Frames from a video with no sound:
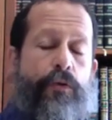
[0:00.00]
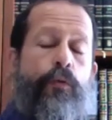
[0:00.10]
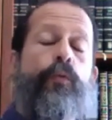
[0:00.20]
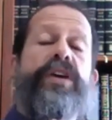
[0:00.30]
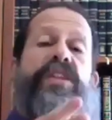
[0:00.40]

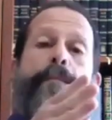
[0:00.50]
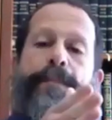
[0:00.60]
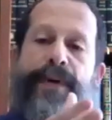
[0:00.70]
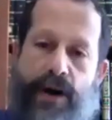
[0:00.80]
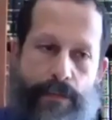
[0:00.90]
with a
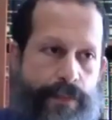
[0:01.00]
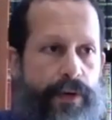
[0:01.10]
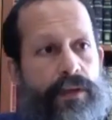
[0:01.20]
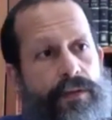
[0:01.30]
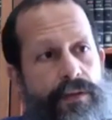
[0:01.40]

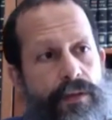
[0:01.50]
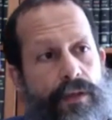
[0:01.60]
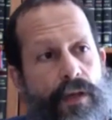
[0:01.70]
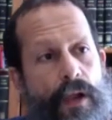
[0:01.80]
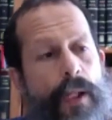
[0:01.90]
purpose,
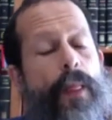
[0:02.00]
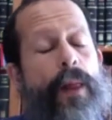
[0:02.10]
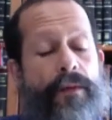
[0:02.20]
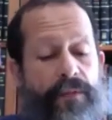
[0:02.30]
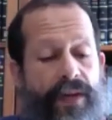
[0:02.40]

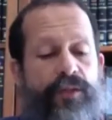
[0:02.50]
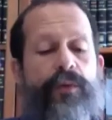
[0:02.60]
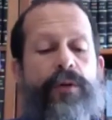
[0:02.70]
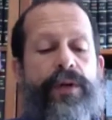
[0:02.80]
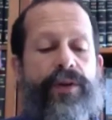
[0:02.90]
and that's
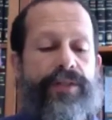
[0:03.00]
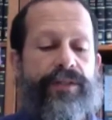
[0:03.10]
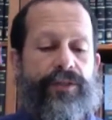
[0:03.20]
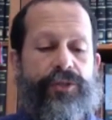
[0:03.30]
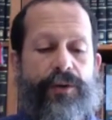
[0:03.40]
why we rest
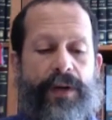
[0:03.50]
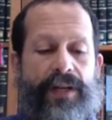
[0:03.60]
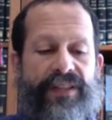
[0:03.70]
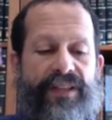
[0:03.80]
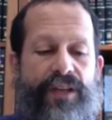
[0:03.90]
on Shabbat.
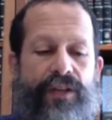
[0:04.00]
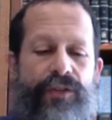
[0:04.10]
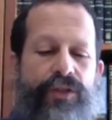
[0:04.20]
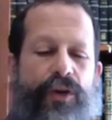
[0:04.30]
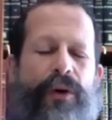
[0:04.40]

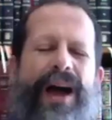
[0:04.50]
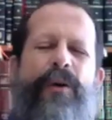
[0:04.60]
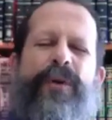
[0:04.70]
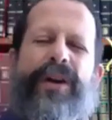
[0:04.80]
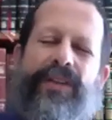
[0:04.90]
So
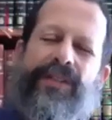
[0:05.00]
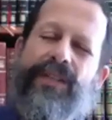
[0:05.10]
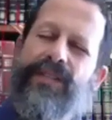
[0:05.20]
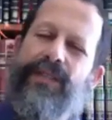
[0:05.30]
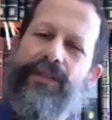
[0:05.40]
our
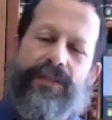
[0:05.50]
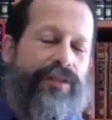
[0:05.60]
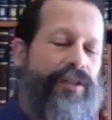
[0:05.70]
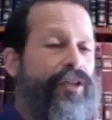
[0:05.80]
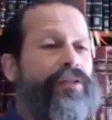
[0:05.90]
existence is
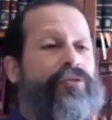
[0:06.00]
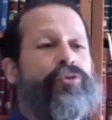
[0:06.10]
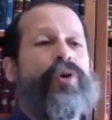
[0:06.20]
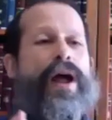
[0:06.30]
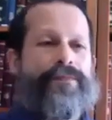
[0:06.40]
not
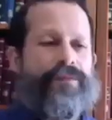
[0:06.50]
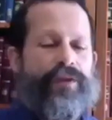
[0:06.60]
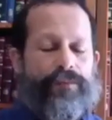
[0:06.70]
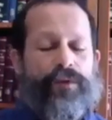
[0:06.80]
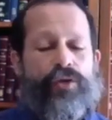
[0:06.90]

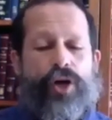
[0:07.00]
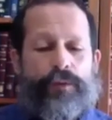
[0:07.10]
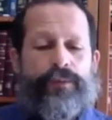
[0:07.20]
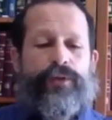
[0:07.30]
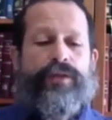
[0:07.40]
random.
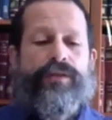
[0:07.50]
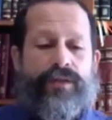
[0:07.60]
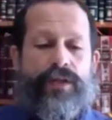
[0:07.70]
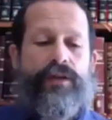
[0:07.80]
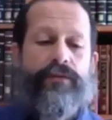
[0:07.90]
God put us
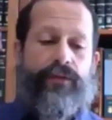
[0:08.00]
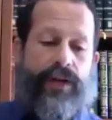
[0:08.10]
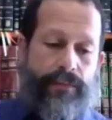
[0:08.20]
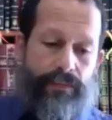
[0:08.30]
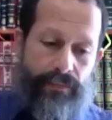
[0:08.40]
here for a